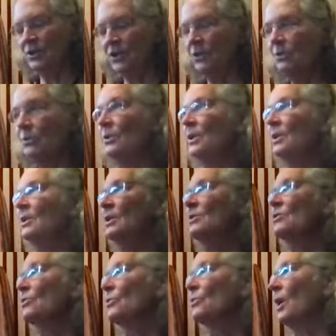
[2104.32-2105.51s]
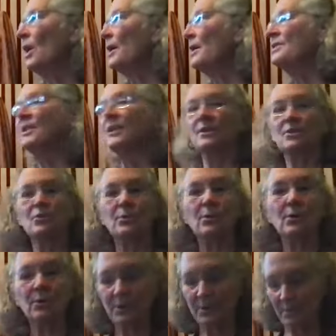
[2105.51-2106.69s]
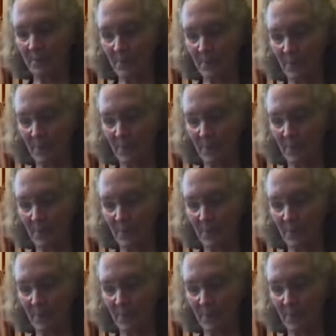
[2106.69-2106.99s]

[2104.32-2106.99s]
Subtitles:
don't try to control them.